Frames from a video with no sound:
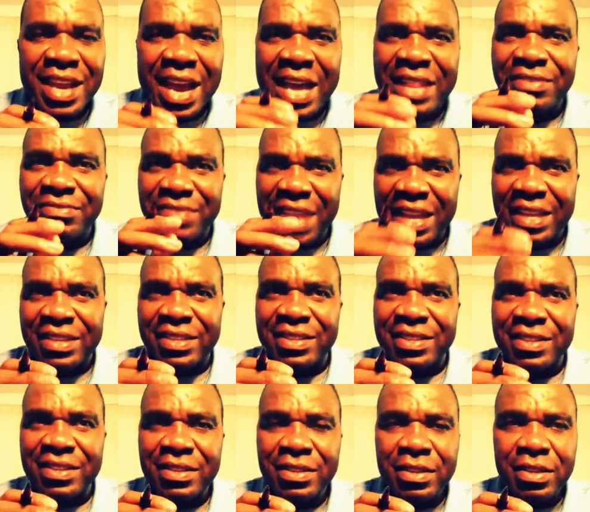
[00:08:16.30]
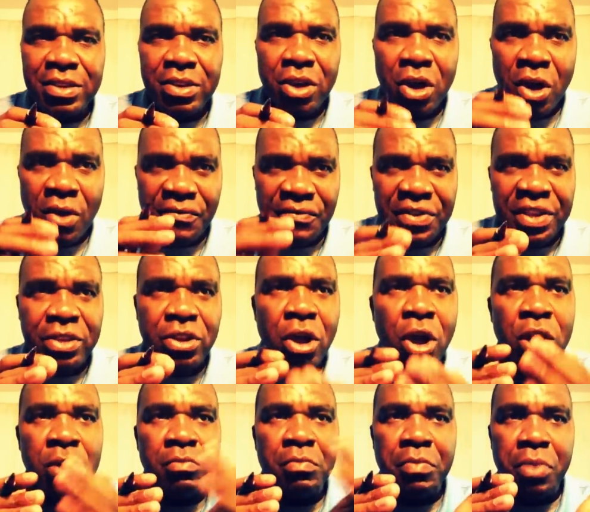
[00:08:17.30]
a text of it
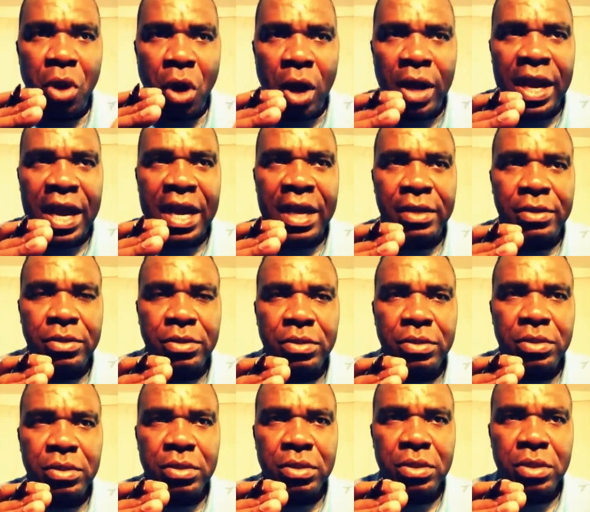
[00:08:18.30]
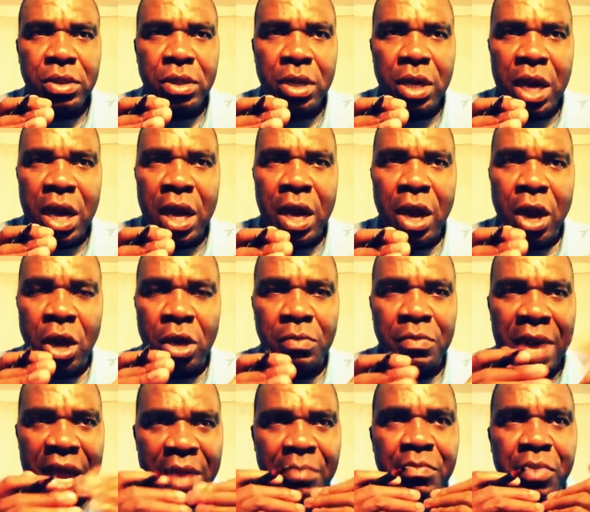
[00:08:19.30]
on Blogger, uh,
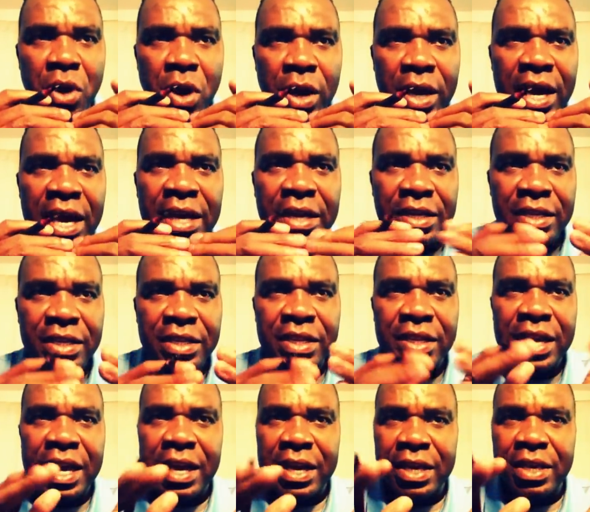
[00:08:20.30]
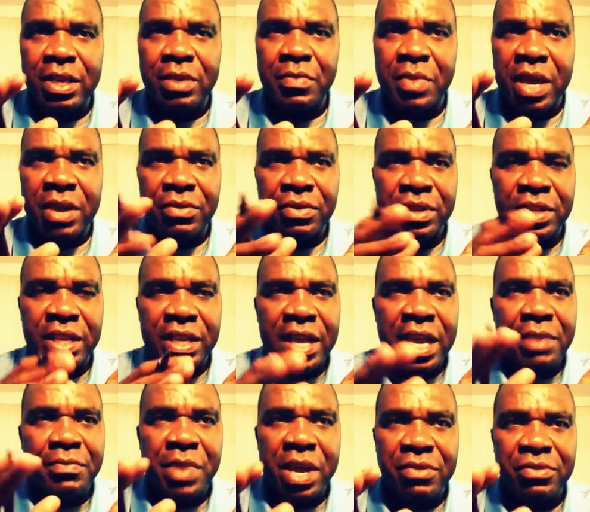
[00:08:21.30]
on my Blogger, Idika Imeri,
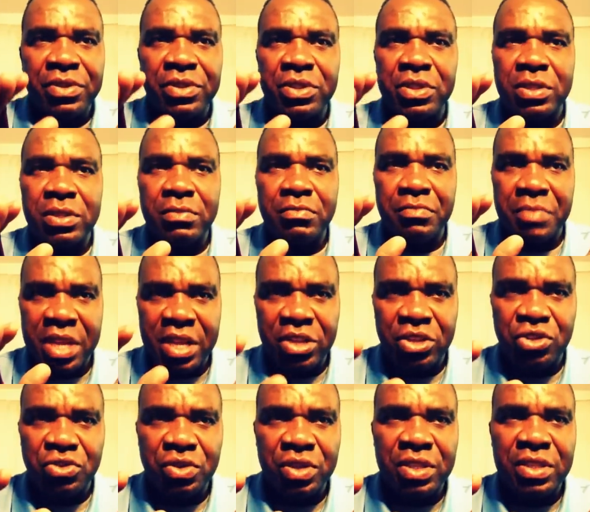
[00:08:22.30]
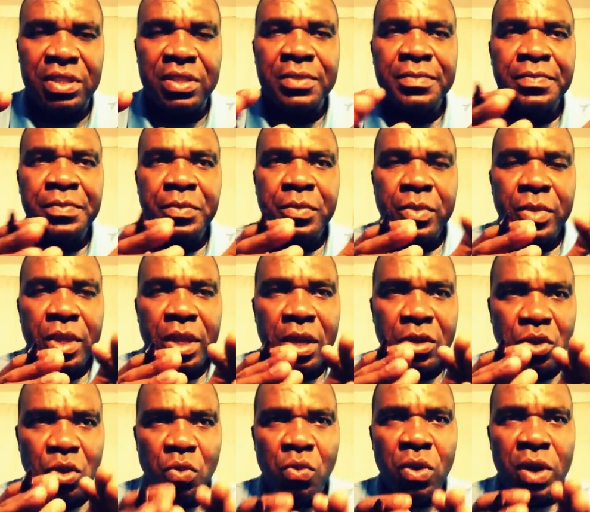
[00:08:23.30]
Idika Imeri's Ministries.
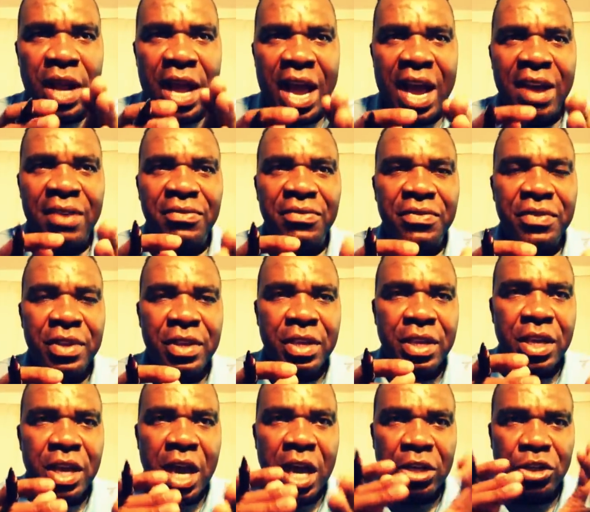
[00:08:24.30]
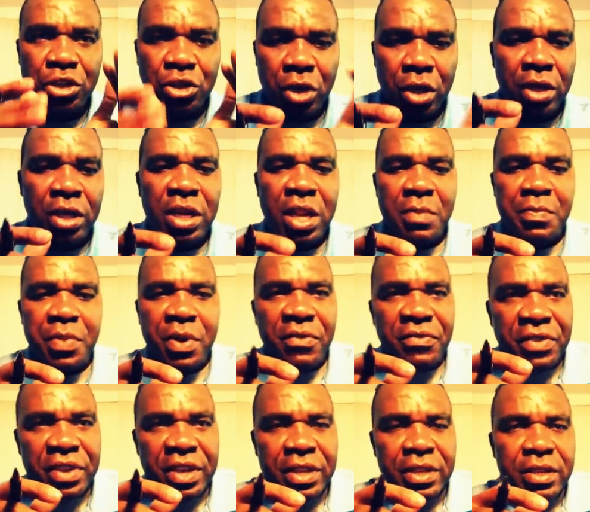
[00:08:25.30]
You will have a short clip
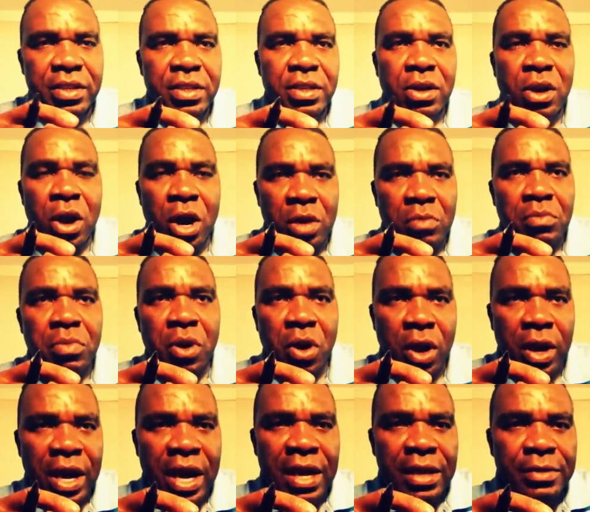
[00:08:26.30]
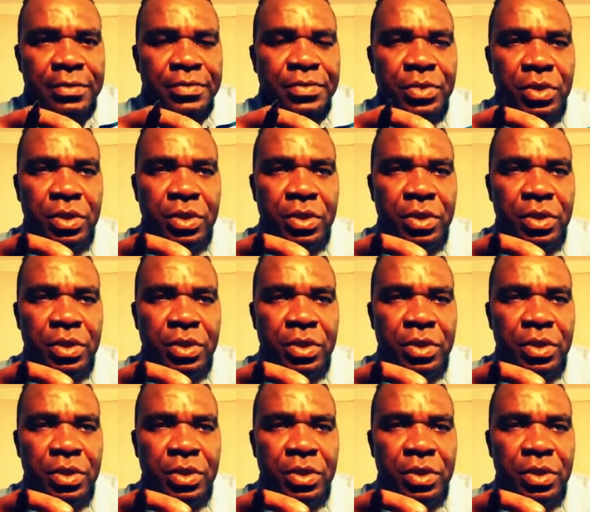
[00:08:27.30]
of it on Blogger.